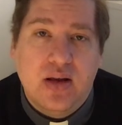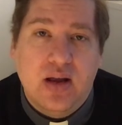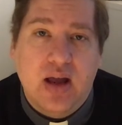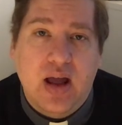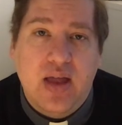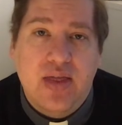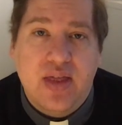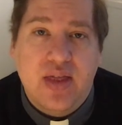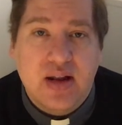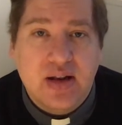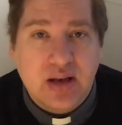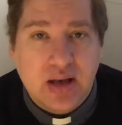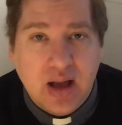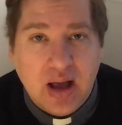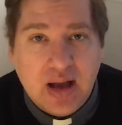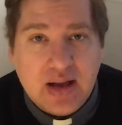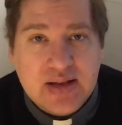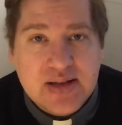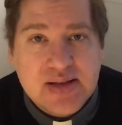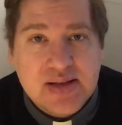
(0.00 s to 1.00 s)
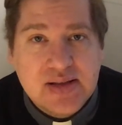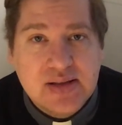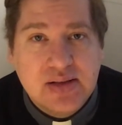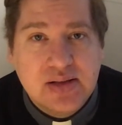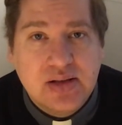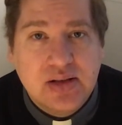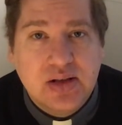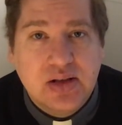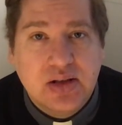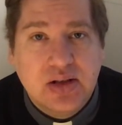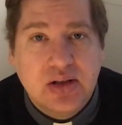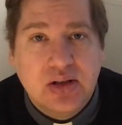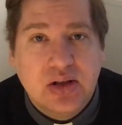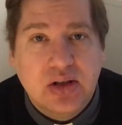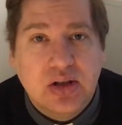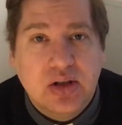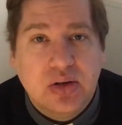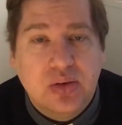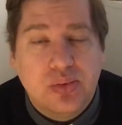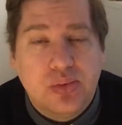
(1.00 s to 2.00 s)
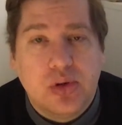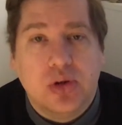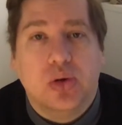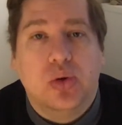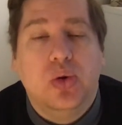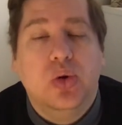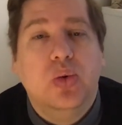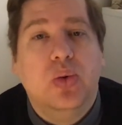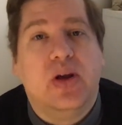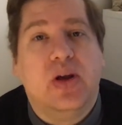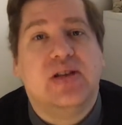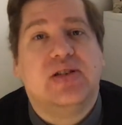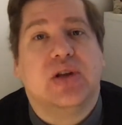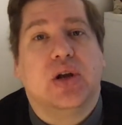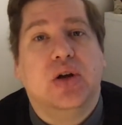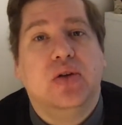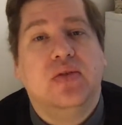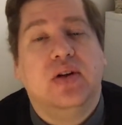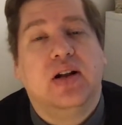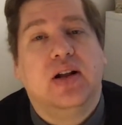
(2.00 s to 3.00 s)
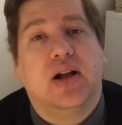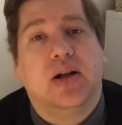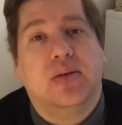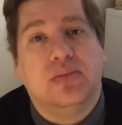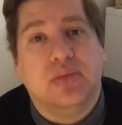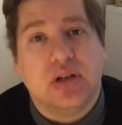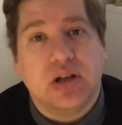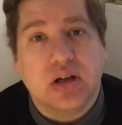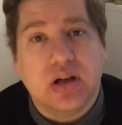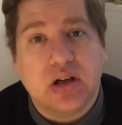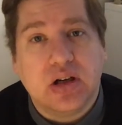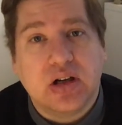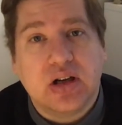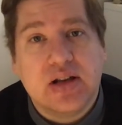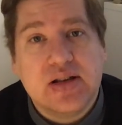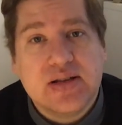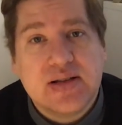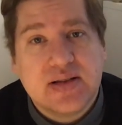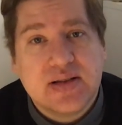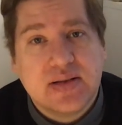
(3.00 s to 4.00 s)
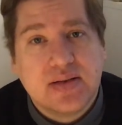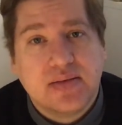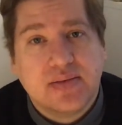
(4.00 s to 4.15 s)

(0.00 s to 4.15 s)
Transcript: and that light will always overcome darkness.